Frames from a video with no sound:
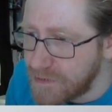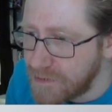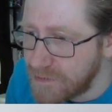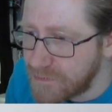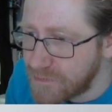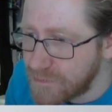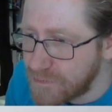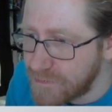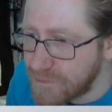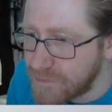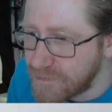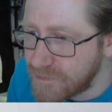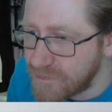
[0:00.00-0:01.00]
let's also
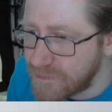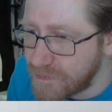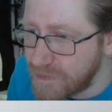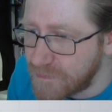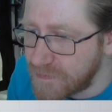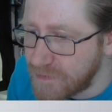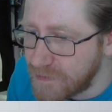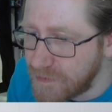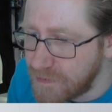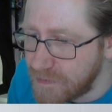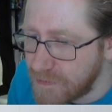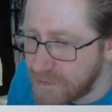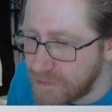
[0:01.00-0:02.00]
do the same thing
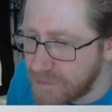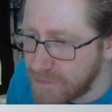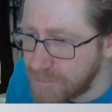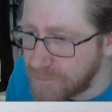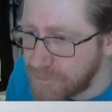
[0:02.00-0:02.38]
here